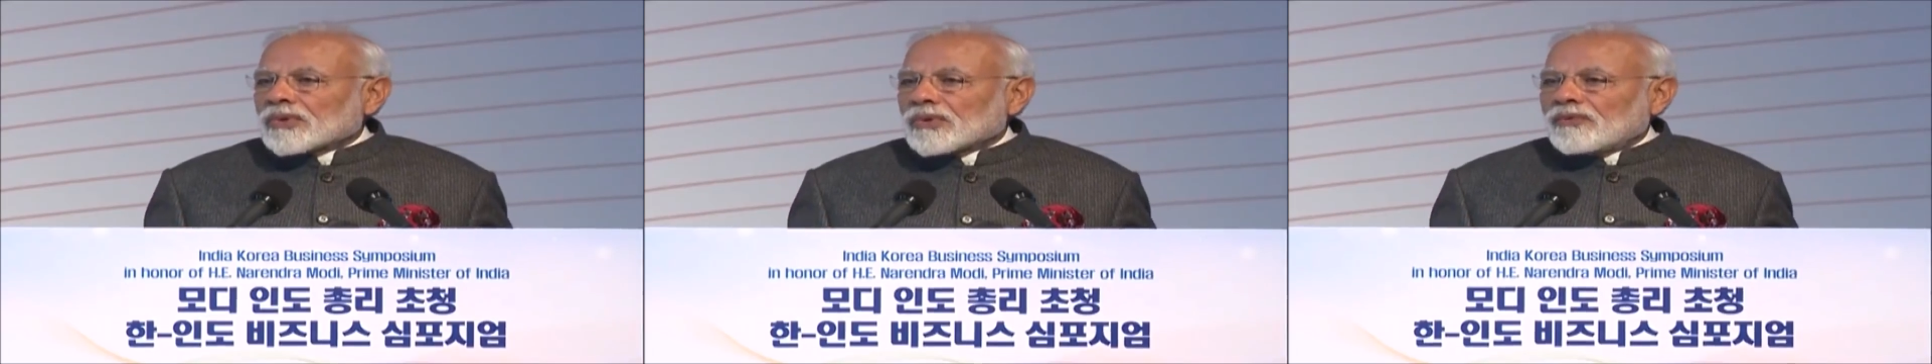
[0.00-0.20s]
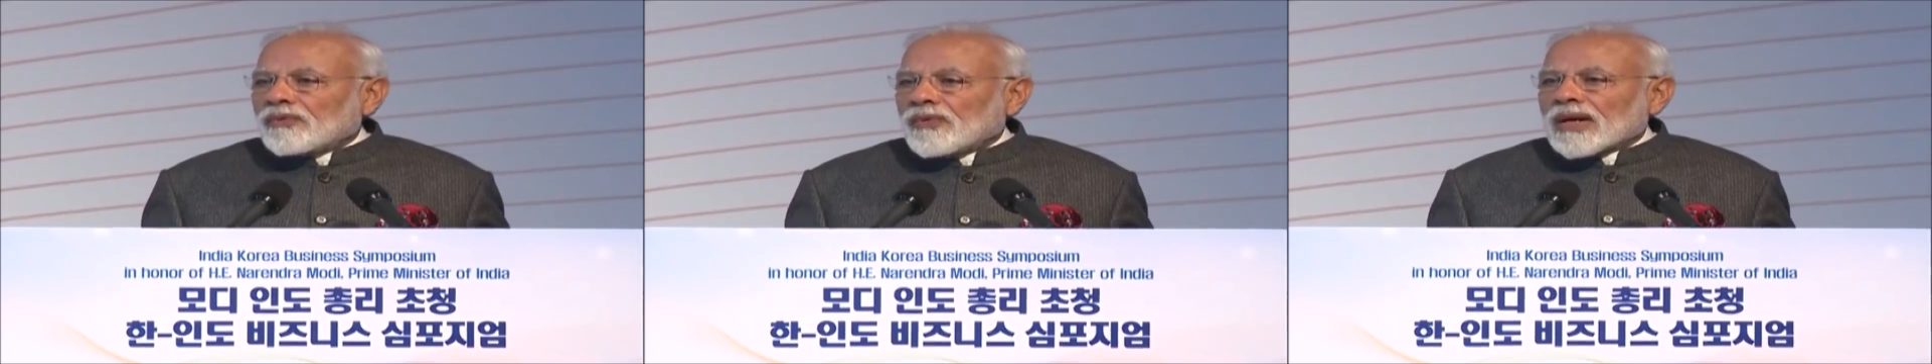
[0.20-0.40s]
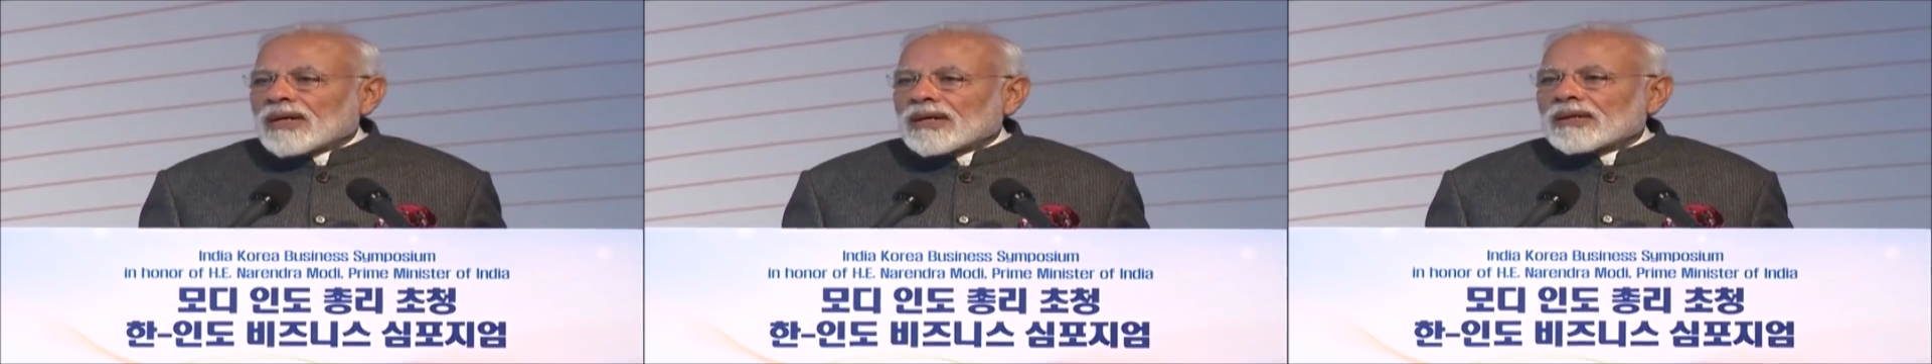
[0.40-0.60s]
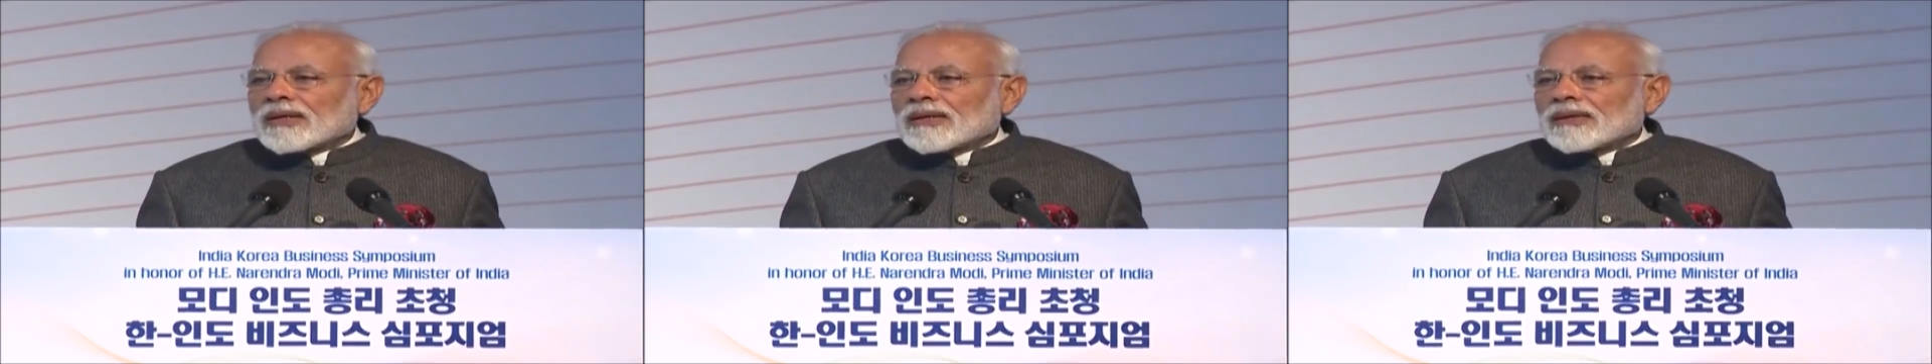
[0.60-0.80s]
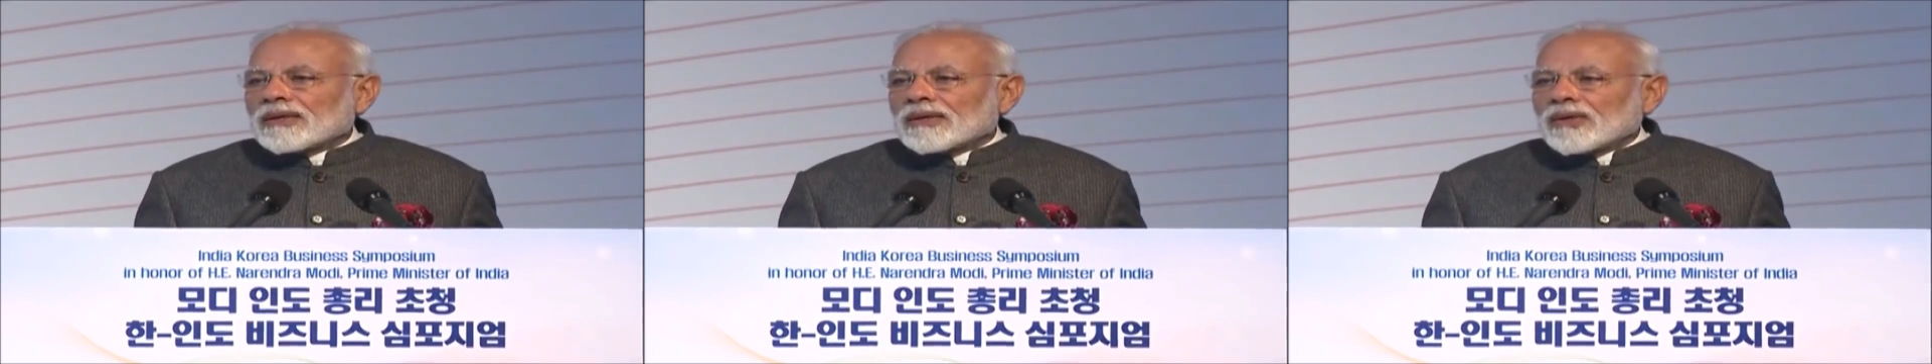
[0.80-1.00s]
to
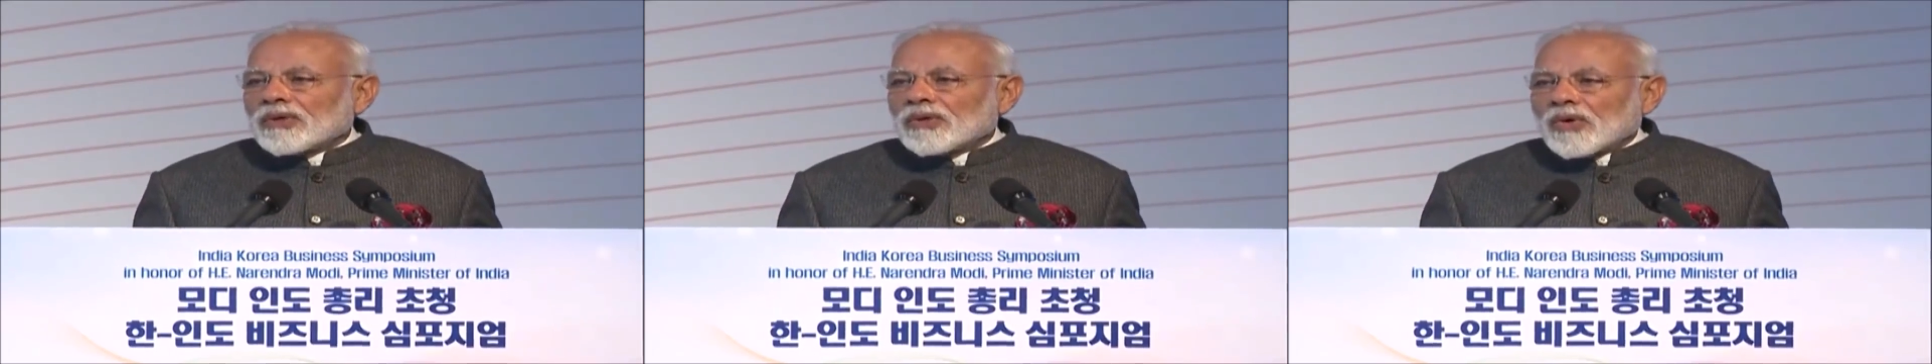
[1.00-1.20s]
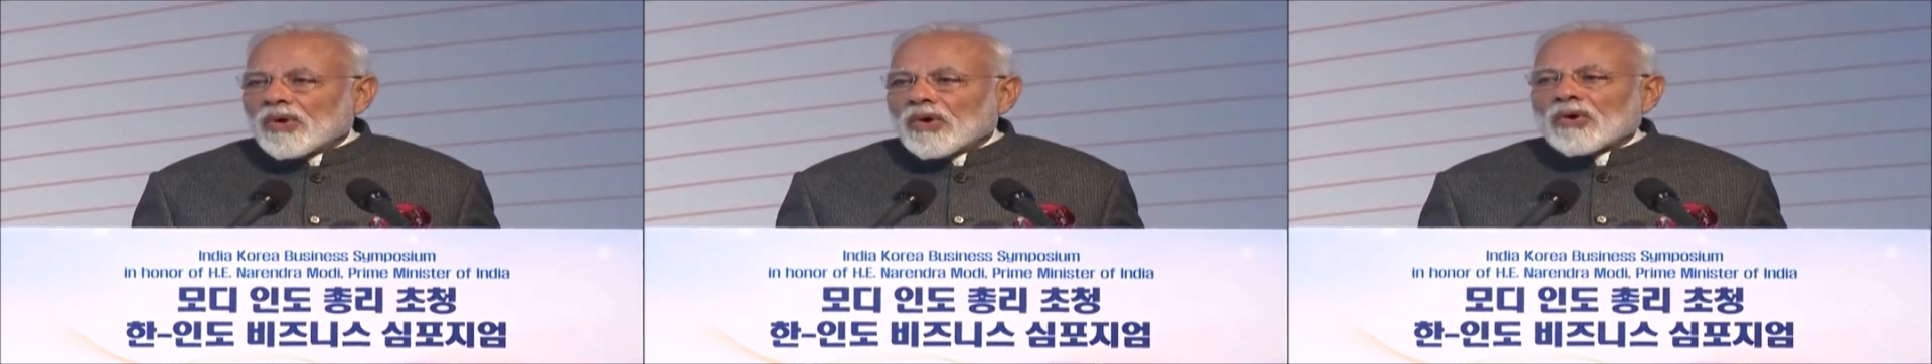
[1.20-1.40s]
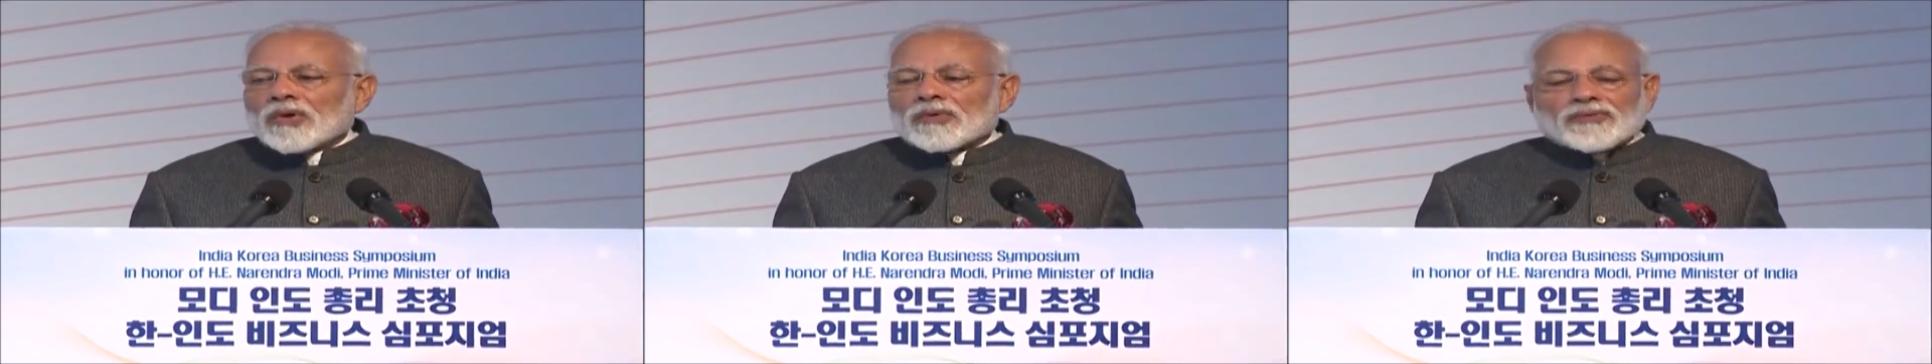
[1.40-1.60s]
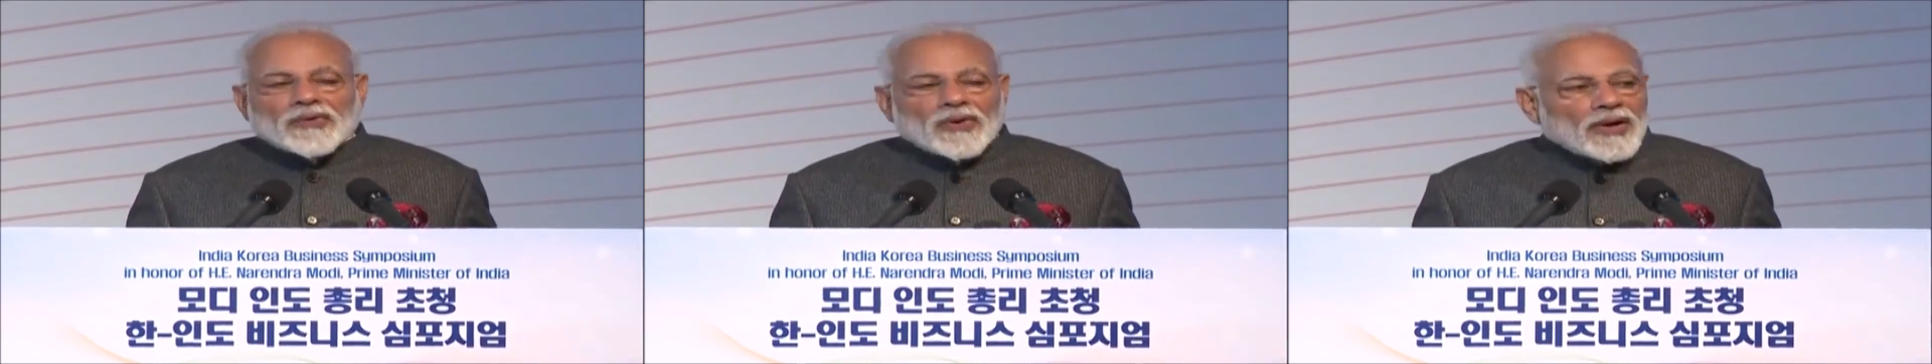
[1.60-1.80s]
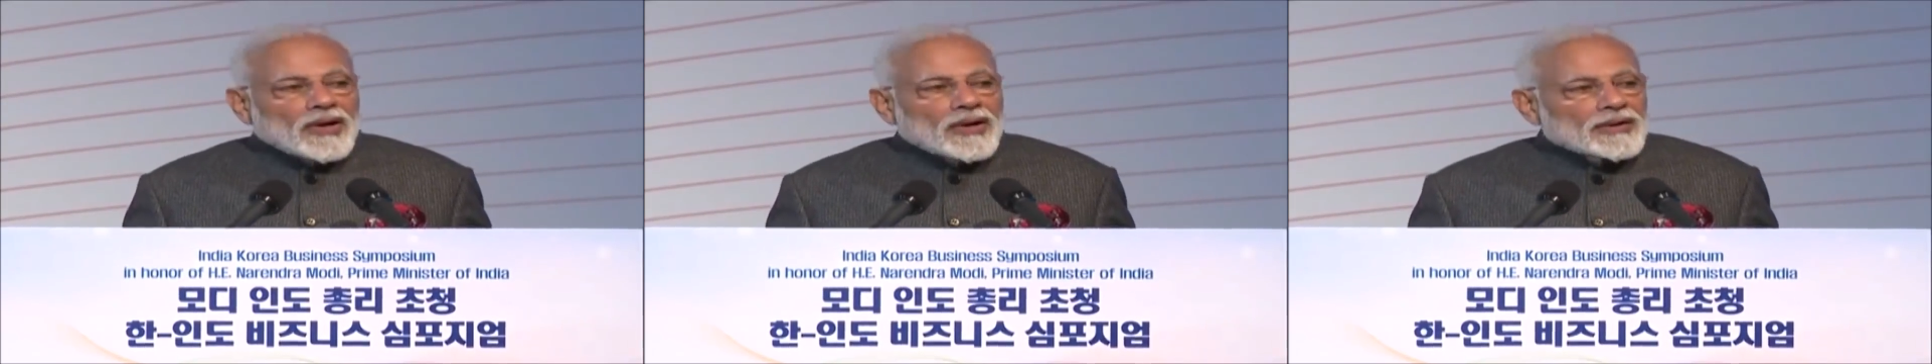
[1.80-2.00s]
one known
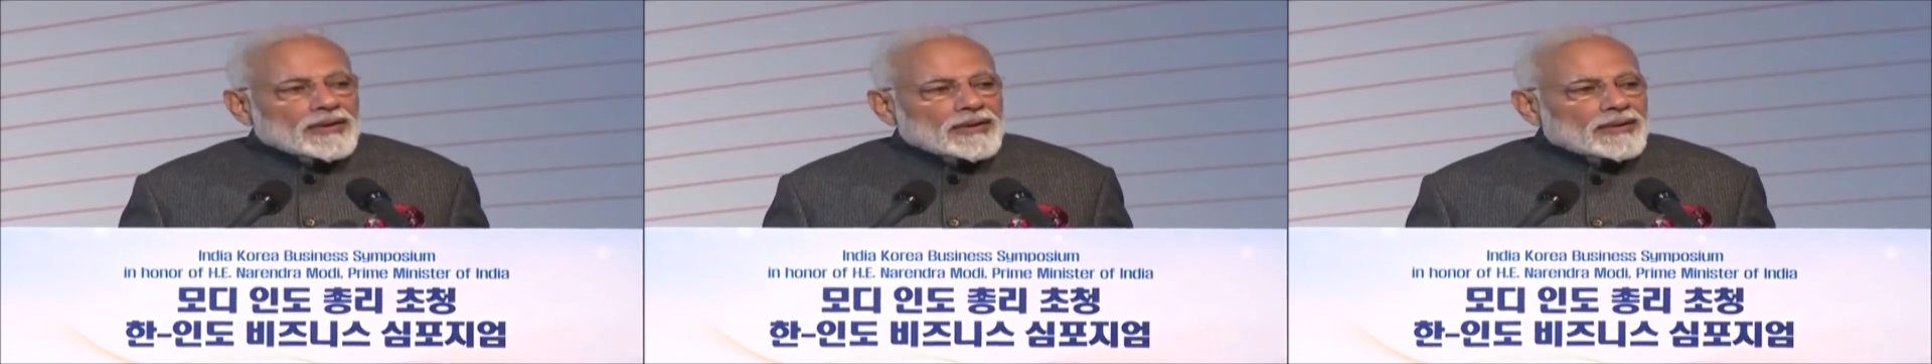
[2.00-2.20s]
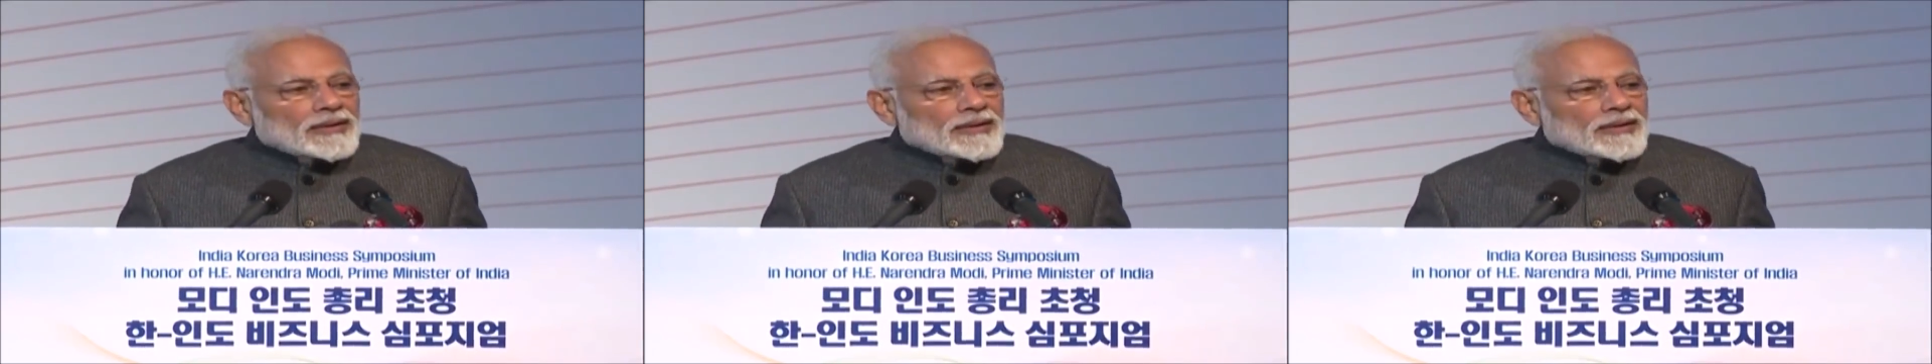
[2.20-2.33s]
for